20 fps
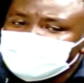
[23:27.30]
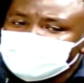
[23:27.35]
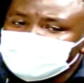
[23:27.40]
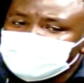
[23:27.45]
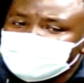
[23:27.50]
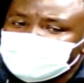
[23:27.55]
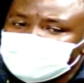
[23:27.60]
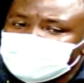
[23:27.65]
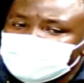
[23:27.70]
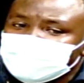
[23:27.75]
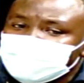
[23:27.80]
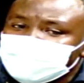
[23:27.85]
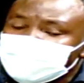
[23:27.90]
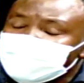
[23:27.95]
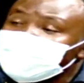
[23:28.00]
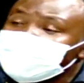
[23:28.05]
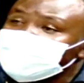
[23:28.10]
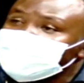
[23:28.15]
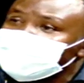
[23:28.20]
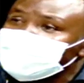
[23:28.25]
uh,
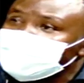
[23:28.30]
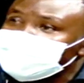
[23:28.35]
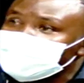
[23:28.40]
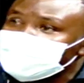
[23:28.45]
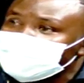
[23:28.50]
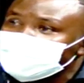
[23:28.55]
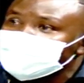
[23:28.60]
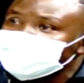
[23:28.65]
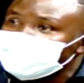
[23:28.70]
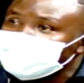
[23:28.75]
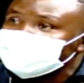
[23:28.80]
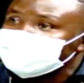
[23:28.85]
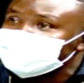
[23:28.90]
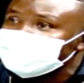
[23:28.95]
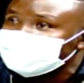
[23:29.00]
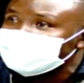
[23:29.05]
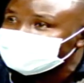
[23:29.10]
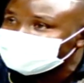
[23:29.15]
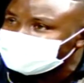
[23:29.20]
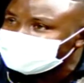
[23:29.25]
around less
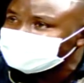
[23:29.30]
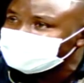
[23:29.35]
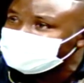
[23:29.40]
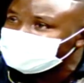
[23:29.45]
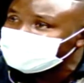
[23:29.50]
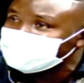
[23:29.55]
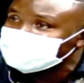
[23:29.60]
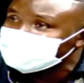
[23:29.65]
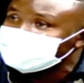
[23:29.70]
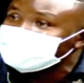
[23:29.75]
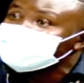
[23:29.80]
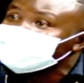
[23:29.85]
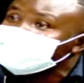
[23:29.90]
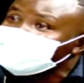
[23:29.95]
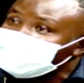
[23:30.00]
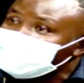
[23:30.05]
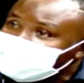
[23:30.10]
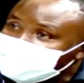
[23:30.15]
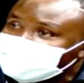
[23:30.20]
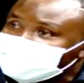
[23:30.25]
than 30%
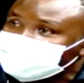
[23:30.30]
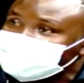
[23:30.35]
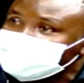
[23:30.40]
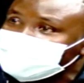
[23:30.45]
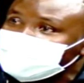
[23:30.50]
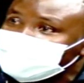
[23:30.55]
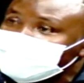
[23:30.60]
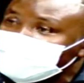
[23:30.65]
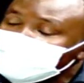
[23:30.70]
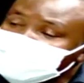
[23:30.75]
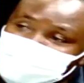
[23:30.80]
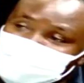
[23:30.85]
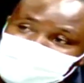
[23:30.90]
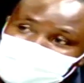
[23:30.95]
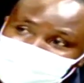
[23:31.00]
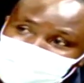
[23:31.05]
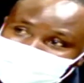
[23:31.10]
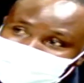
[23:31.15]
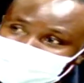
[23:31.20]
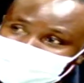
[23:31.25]
directly to
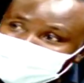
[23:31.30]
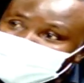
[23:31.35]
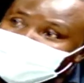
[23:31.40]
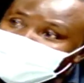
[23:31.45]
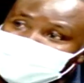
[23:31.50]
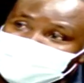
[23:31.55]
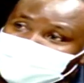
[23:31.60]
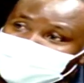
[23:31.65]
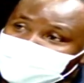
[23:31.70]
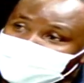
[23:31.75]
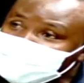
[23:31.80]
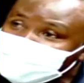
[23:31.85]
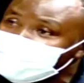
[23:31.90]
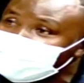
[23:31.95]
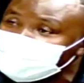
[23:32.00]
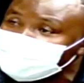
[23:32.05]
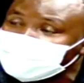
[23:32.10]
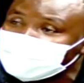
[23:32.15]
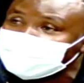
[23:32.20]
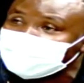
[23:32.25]
the health, and the
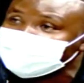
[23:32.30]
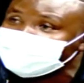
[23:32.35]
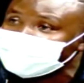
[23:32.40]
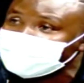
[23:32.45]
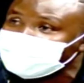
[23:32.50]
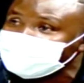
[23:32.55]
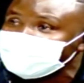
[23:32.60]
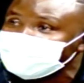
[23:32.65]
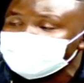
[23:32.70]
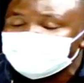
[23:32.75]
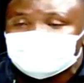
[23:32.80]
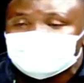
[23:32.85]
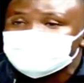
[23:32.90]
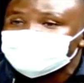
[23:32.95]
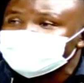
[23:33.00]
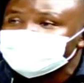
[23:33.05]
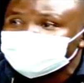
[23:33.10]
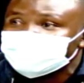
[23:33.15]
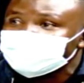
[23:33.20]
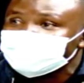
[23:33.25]
other uh, money
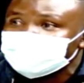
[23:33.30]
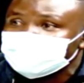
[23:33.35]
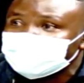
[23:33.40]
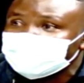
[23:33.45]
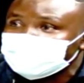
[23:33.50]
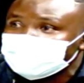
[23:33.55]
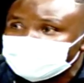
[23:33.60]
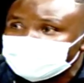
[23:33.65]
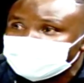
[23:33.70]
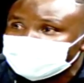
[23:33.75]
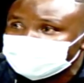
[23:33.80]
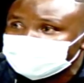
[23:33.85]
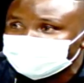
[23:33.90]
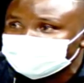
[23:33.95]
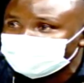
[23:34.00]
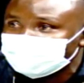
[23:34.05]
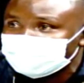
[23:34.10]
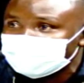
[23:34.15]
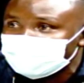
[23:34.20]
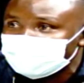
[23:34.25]
is actually redirected
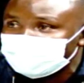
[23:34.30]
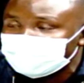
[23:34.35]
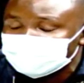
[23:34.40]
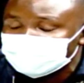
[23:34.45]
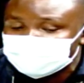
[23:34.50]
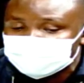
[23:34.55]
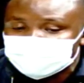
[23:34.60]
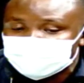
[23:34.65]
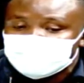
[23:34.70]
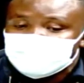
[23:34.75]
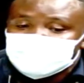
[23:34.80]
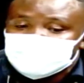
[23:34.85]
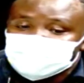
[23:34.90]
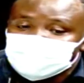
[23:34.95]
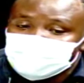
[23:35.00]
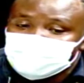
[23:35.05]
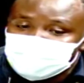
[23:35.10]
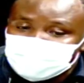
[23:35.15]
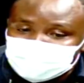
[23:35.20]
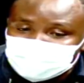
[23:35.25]
to other places.
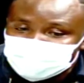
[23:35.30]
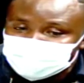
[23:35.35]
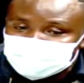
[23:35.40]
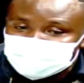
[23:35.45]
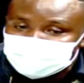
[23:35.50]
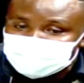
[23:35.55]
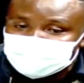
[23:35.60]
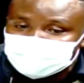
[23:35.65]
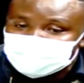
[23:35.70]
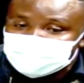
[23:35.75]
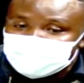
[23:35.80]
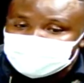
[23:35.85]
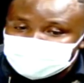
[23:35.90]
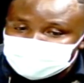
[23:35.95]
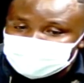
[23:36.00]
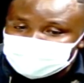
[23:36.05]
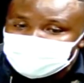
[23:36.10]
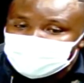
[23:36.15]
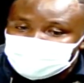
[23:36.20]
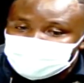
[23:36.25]
So we want to say that
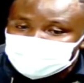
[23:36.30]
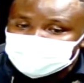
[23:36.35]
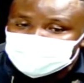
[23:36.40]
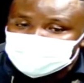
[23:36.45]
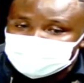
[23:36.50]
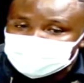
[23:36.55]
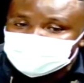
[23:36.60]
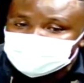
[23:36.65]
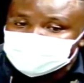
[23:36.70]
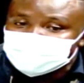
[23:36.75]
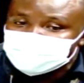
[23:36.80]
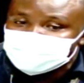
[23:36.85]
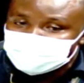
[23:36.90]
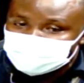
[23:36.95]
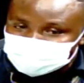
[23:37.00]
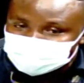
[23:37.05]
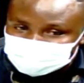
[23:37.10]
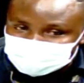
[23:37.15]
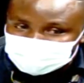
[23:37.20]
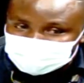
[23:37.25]
let the president
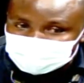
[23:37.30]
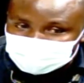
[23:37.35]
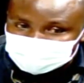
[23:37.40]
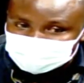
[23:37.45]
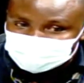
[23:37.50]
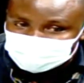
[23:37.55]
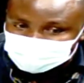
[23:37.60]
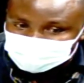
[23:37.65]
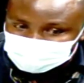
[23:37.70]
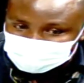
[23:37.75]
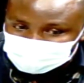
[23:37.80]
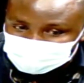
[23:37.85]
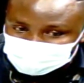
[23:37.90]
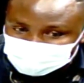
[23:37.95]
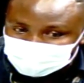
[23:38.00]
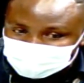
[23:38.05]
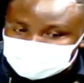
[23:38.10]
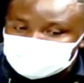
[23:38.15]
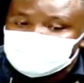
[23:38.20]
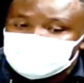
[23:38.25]
reconsider his
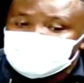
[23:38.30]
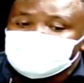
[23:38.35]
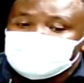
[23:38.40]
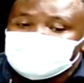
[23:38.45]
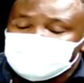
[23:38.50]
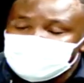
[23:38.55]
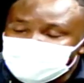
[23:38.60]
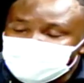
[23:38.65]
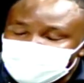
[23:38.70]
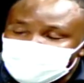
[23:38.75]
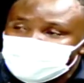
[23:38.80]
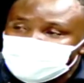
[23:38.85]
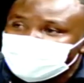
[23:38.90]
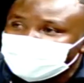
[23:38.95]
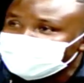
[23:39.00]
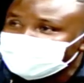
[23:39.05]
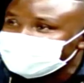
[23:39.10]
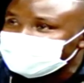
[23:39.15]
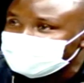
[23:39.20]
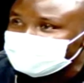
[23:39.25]
position. If he
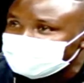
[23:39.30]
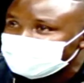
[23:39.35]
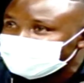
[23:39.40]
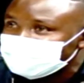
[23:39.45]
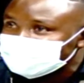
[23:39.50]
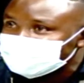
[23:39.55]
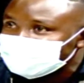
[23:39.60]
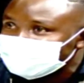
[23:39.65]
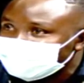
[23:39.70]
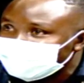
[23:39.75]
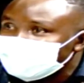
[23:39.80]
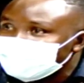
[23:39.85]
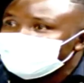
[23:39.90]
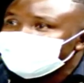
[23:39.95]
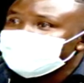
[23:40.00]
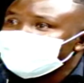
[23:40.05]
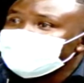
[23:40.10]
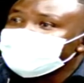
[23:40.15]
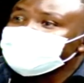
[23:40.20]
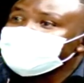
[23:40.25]
wants a legacy,
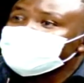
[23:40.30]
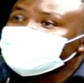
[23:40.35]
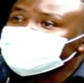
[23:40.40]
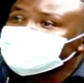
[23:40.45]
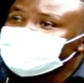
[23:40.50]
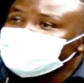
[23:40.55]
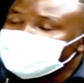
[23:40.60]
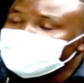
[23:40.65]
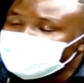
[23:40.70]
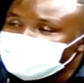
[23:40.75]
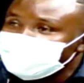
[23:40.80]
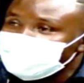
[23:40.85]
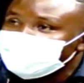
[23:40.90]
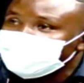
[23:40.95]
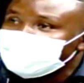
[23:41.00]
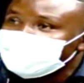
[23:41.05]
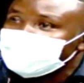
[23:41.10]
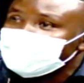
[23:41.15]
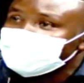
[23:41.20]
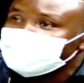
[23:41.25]
he has been
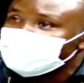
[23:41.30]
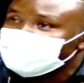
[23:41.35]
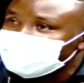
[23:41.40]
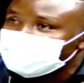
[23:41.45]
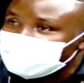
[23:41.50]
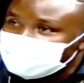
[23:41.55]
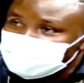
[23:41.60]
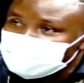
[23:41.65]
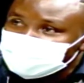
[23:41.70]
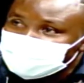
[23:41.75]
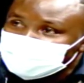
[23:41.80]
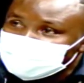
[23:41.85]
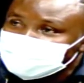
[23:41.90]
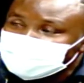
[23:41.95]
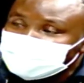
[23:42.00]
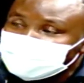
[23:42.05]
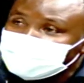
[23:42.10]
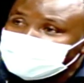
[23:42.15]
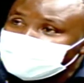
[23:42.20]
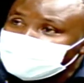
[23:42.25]
given an, a
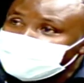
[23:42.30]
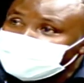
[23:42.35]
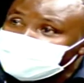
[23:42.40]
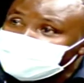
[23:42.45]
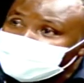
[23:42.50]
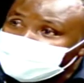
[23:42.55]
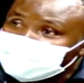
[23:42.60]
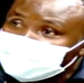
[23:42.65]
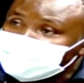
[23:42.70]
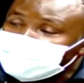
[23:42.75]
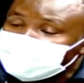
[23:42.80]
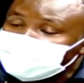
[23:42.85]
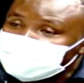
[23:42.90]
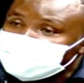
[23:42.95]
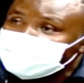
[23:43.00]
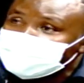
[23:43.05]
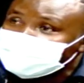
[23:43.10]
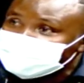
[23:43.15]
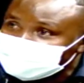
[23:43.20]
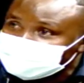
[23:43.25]
priority, uh, I, I,
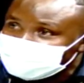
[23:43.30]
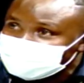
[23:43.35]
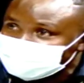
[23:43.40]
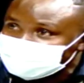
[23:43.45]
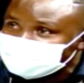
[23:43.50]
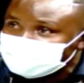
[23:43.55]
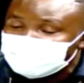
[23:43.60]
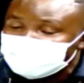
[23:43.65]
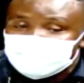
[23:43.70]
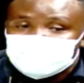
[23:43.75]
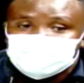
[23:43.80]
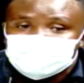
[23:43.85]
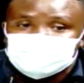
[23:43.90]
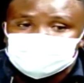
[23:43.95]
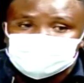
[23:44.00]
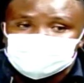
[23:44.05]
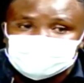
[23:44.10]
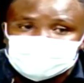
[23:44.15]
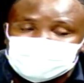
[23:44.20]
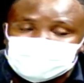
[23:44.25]
think a chance to
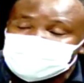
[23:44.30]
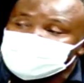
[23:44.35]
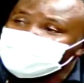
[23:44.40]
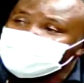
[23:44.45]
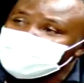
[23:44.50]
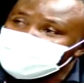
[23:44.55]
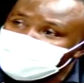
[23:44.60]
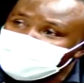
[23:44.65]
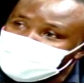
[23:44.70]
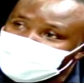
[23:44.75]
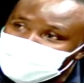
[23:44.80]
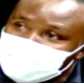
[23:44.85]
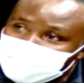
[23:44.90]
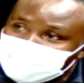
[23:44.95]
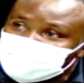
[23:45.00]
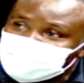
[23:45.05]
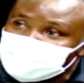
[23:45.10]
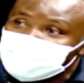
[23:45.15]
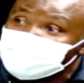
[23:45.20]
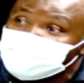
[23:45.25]
ensure that he
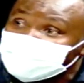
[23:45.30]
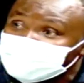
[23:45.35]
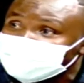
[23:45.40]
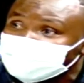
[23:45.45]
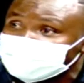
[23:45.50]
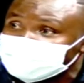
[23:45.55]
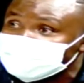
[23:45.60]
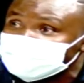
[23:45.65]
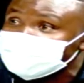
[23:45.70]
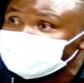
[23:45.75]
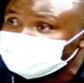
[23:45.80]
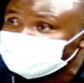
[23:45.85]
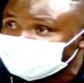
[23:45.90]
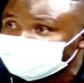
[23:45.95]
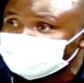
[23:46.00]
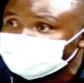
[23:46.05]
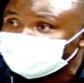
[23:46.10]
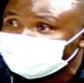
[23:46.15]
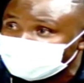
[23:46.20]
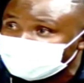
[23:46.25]
actually prioritizes the
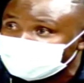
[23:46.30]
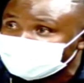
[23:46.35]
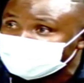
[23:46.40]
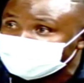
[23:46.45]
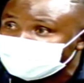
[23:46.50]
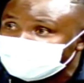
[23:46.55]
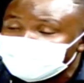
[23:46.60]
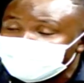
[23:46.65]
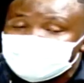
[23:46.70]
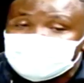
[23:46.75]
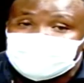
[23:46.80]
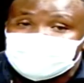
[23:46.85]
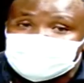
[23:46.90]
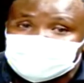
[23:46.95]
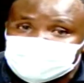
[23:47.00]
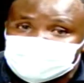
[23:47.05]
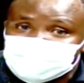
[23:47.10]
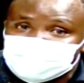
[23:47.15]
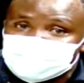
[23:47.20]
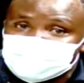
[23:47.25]
issues of health and
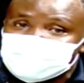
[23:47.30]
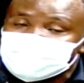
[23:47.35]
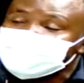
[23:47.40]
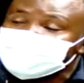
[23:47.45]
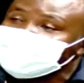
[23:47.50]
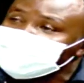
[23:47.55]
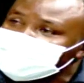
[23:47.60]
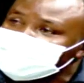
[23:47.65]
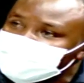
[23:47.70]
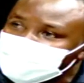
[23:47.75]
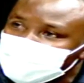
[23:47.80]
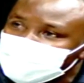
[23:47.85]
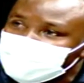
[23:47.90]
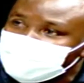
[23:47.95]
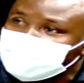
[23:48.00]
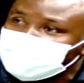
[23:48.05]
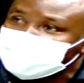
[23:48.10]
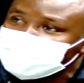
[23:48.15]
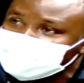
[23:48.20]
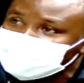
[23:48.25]
ensure that he's
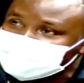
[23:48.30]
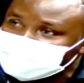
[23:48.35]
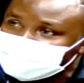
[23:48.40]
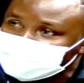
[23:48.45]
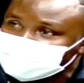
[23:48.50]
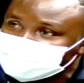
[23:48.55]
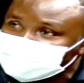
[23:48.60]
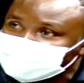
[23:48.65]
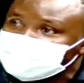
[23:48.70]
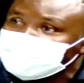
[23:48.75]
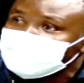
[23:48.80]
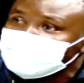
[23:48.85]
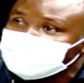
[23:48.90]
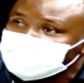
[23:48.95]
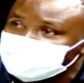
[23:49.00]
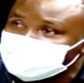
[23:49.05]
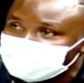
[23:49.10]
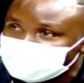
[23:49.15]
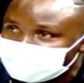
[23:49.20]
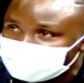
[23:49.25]
moving this country
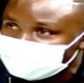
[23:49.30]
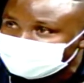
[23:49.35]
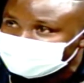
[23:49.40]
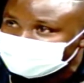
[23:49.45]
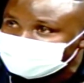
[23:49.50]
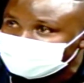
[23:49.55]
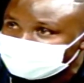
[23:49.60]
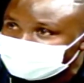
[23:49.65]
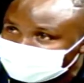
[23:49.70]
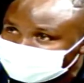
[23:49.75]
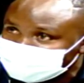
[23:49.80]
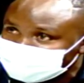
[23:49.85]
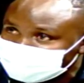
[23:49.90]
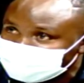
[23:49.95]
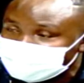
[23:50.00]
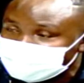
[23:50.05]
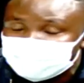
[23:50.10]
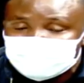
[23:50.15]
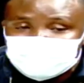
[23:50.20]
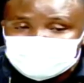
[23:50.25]
to the right
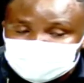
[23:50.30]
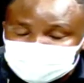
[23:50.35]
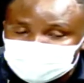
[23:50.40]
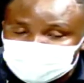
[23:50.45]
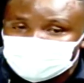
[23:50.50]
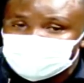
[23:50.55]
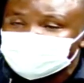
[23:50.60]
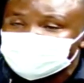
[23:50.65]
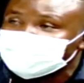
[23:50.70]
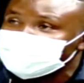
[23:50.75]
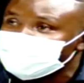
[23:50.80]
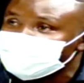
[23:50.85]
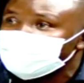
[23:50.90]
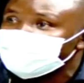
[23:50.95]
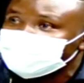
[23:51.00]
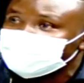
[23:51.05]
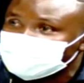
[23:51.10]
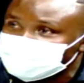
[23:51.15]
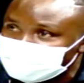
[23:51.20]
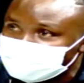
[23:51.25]
direction. Don't
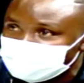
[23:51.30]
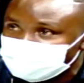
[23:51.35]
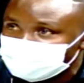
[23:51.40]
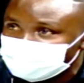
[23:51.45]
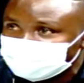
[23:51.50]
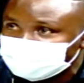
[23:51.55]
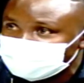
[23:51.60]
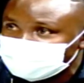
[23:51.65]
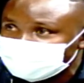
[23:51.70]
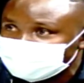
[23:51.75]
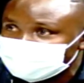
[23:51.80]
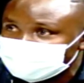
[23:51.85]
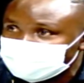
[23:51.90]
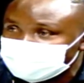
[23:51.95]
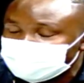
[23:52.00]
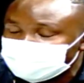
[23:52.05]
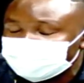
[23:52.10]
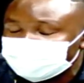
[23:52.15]
move to the politics.